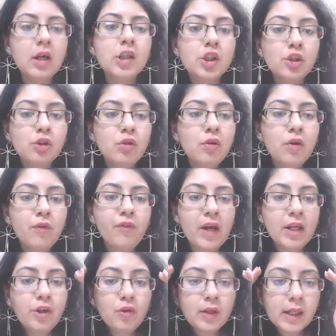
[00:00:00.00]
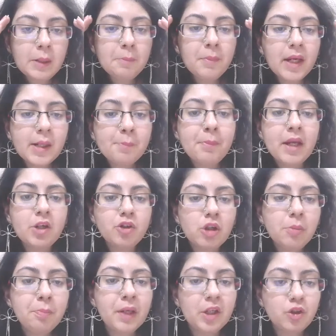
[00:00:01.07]
So when you can make
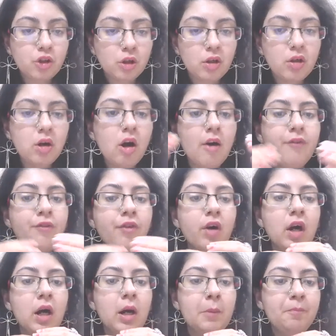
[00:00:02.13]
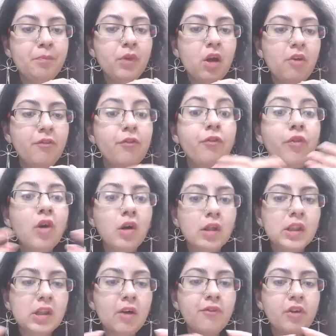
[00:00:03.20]
mental picture of
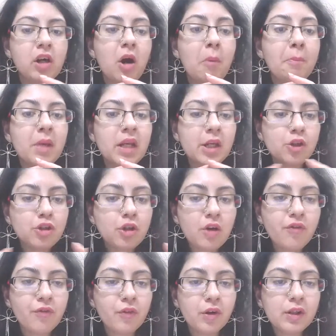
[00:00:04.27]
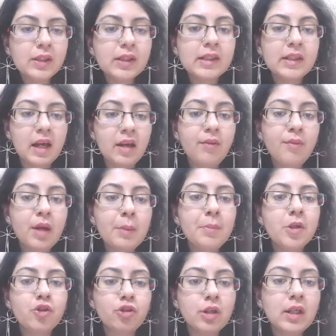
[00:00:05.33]
words, of a combination of words, then
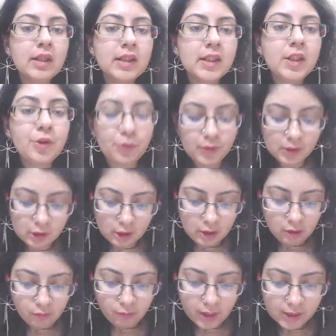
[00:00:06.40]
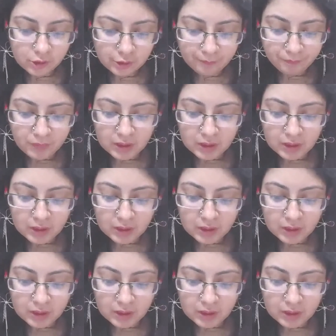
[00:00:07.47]
imagery is used, right?